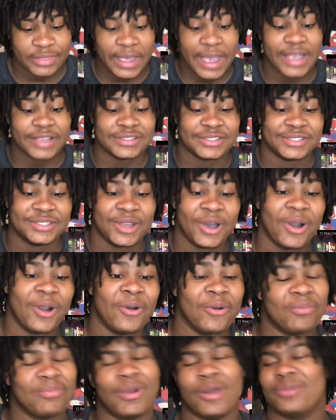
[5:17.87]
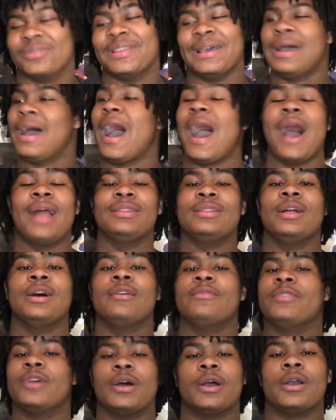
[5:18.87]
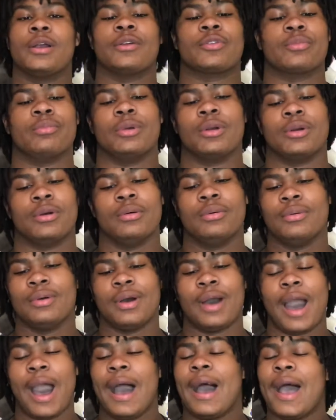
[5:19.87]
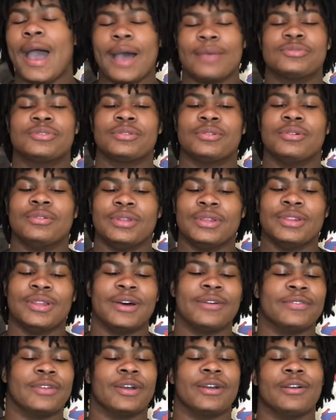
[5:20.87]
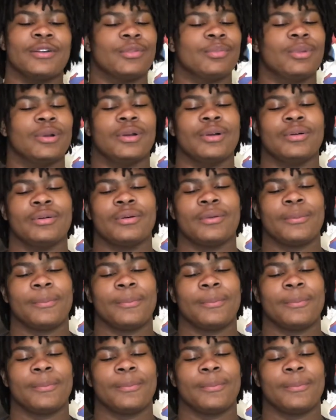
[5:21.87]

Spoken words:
That's dope, bro. I love the Earth, bro. I absolutely love the Earth, bro.